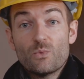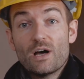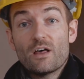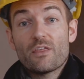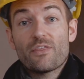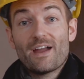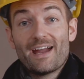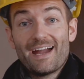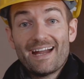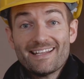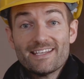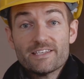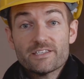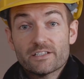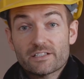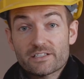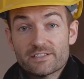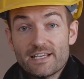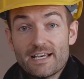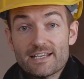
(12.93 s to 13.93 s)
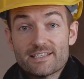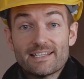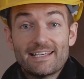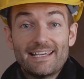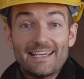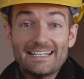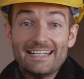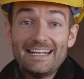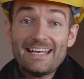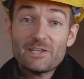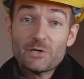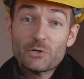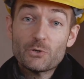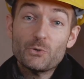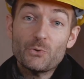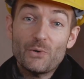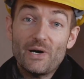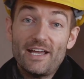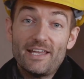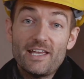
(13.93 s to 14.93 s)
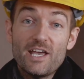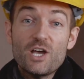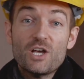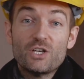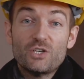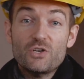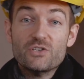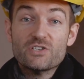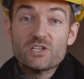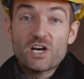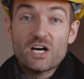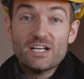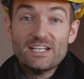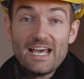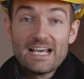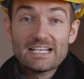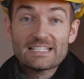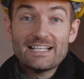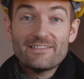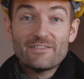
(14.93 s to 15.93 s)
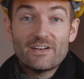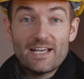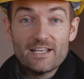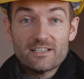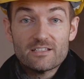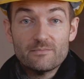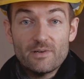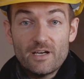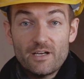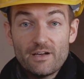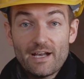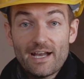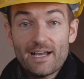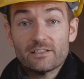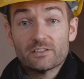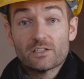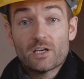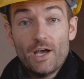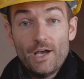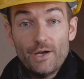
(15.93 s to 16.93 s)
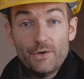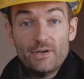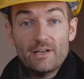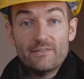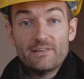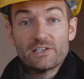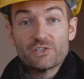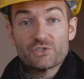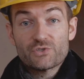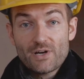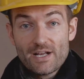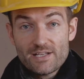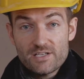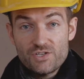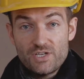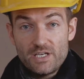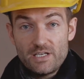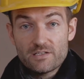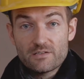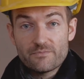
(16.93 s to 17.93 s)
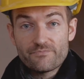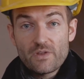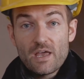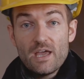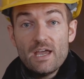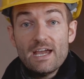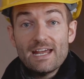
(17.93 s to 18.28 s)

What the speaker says: wealth and success in an ethical way using our next level HMO and co-living strategies.